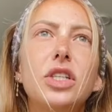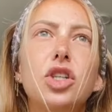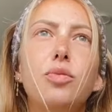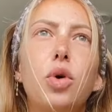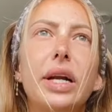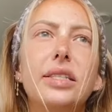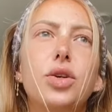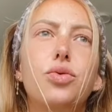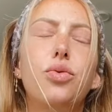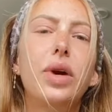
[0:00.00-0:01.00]
vision board is
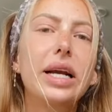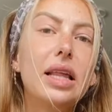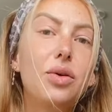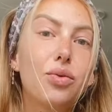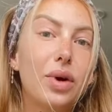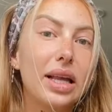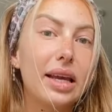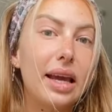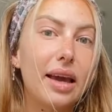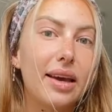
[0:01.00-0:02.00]
a really,
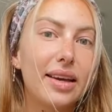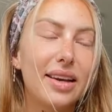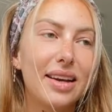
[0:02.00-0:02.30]
really